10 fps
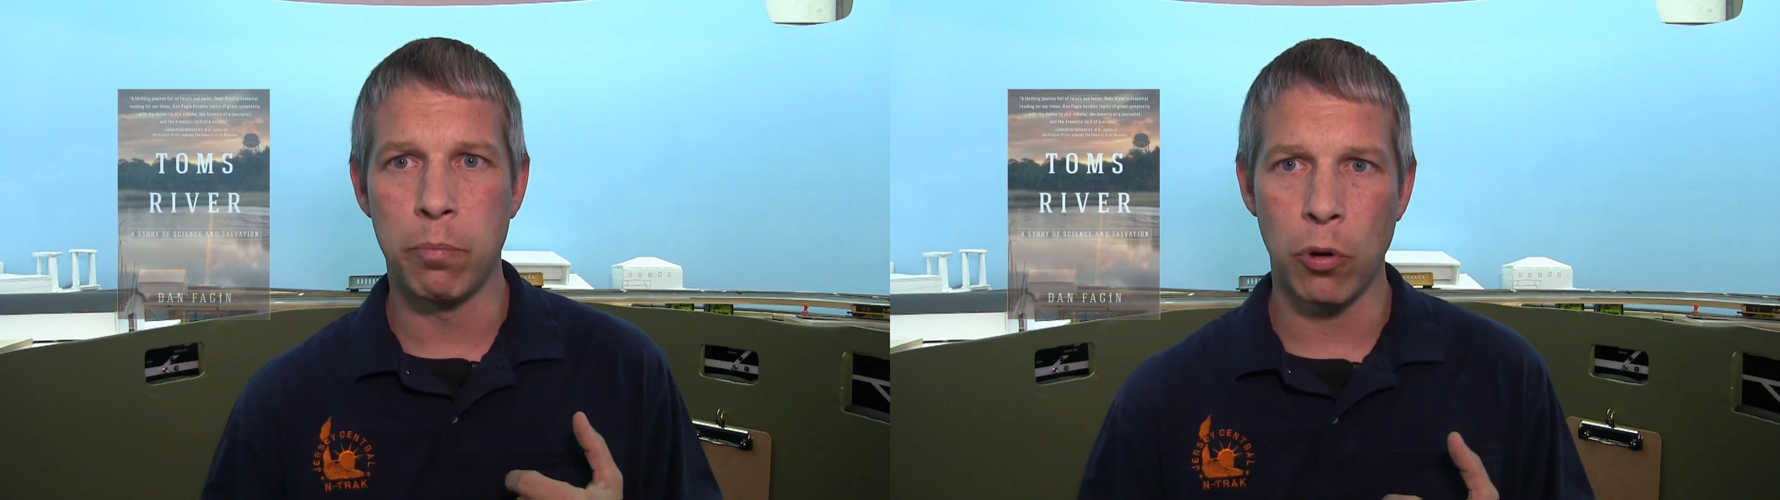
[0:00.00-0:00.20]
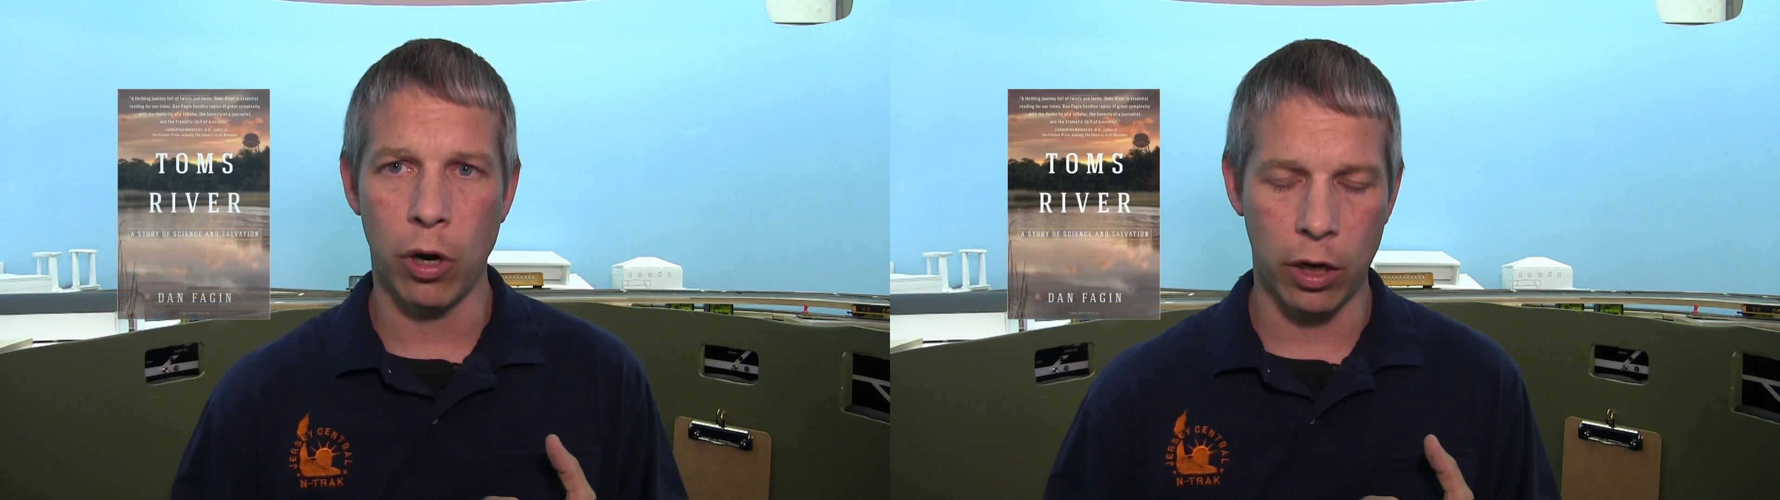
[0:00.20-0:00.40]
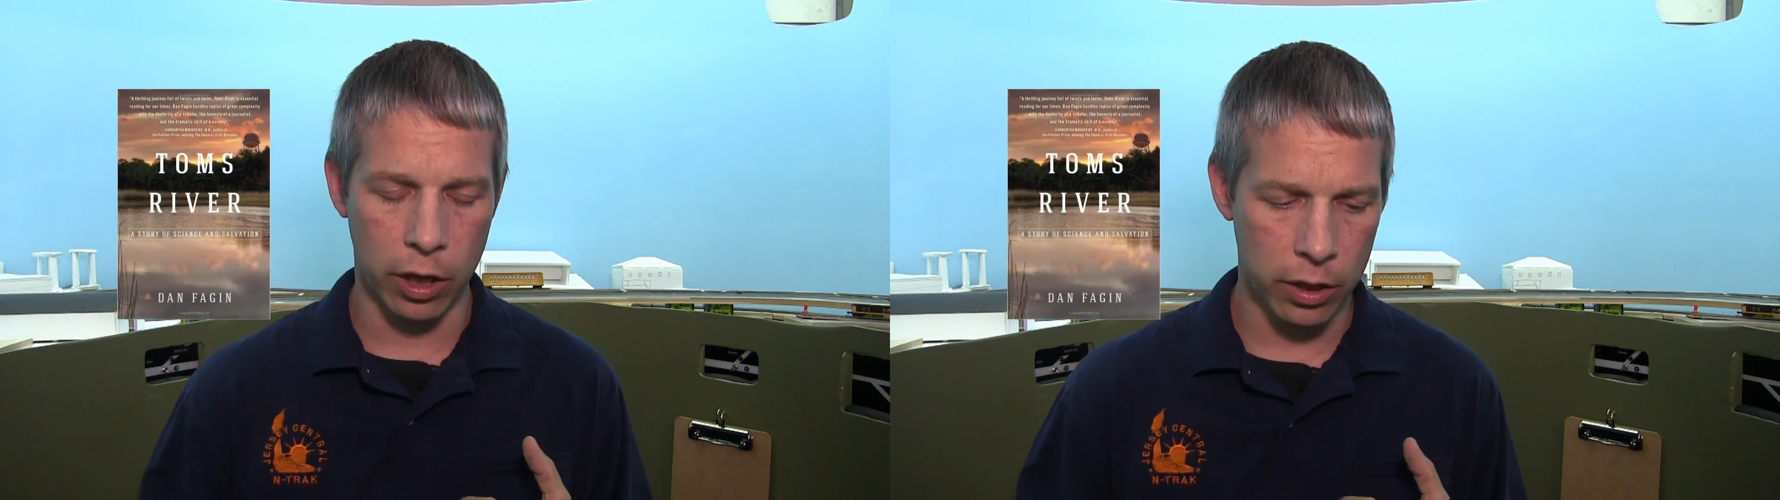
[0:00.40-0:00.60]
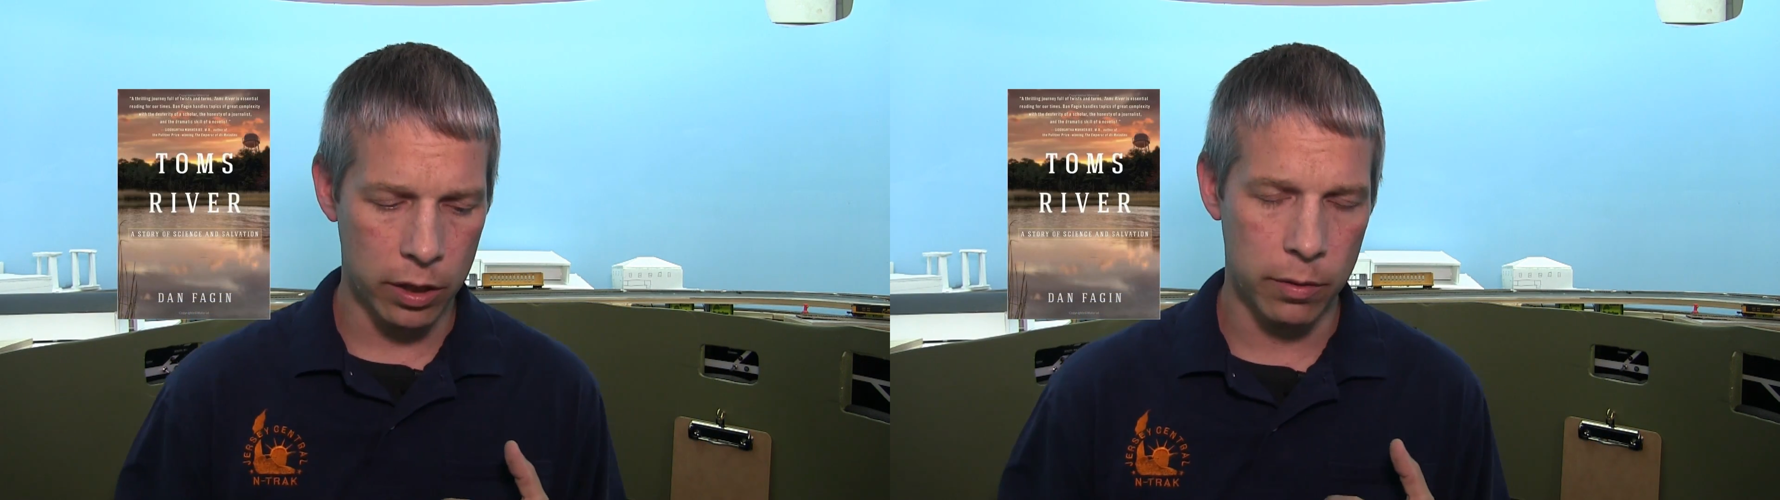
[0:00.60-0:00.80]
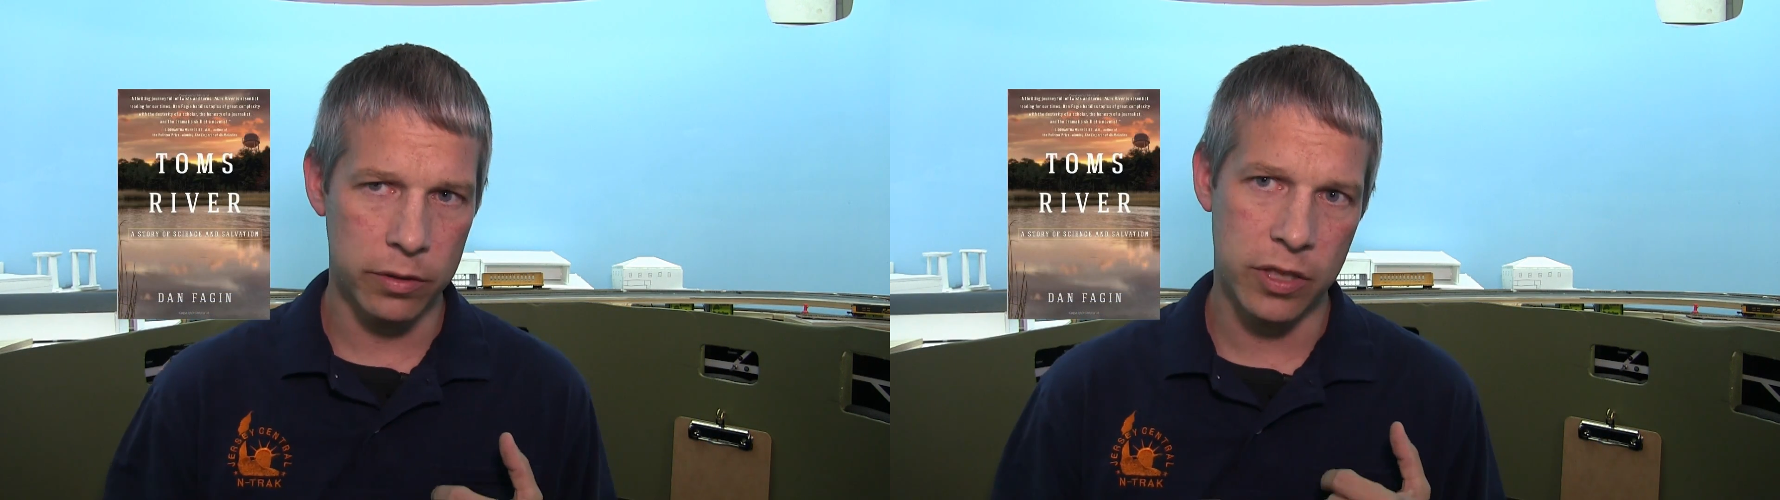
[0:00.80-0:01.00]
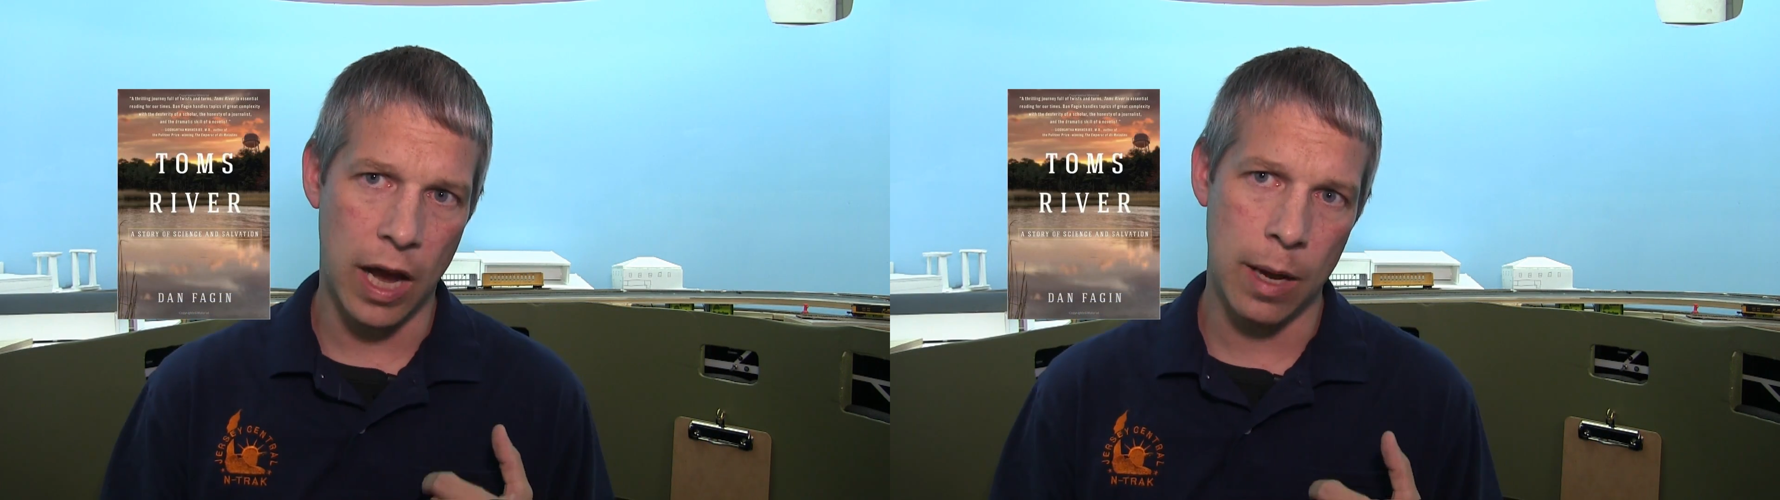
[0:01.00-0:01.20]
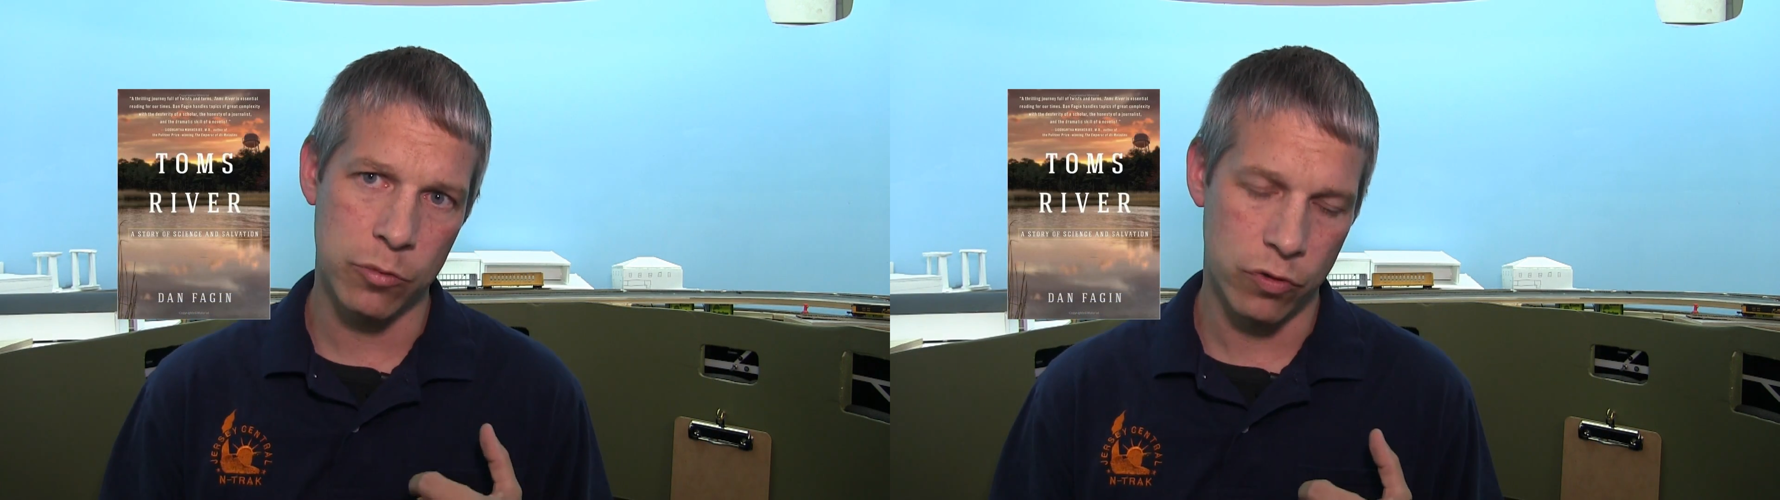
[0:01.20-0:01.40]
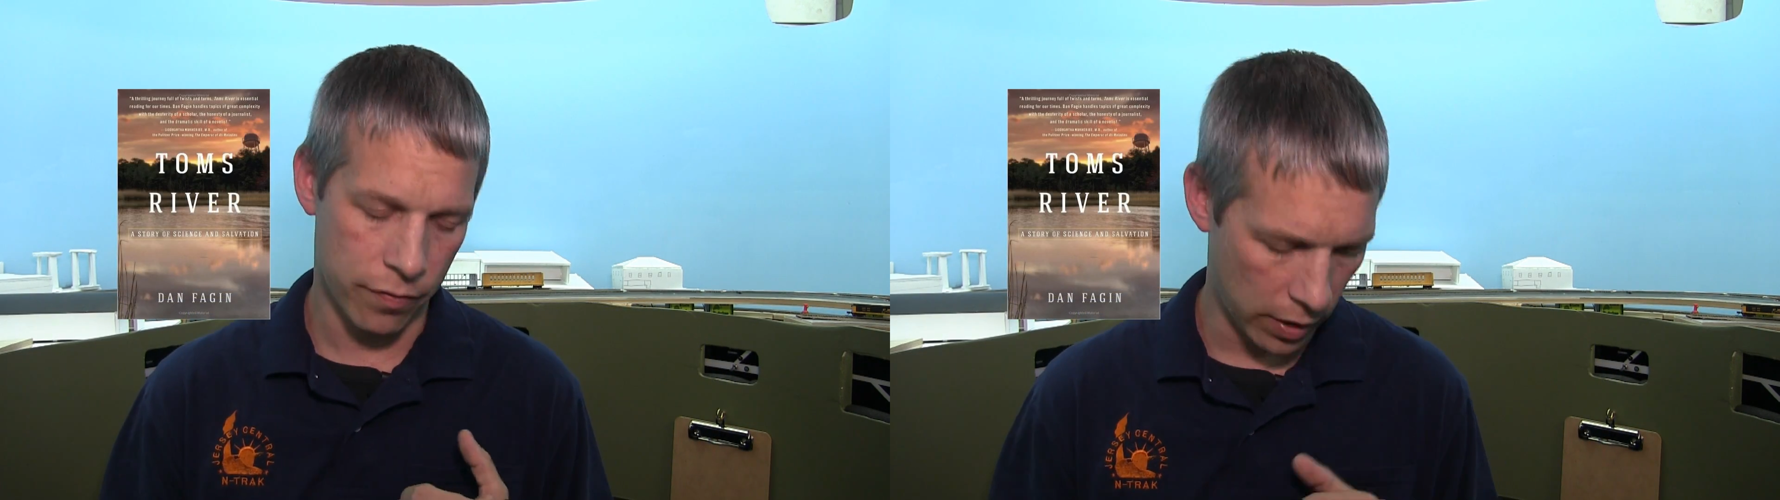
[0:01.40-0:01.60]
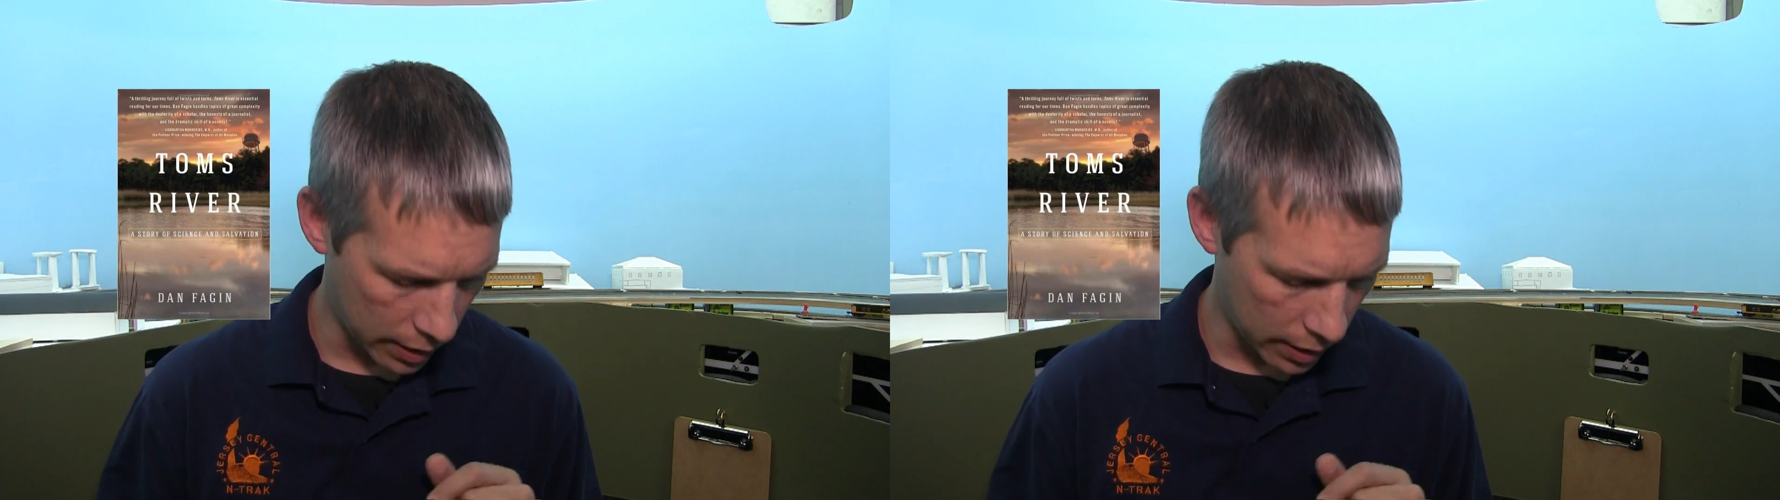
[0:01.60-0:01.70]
book, Toms River.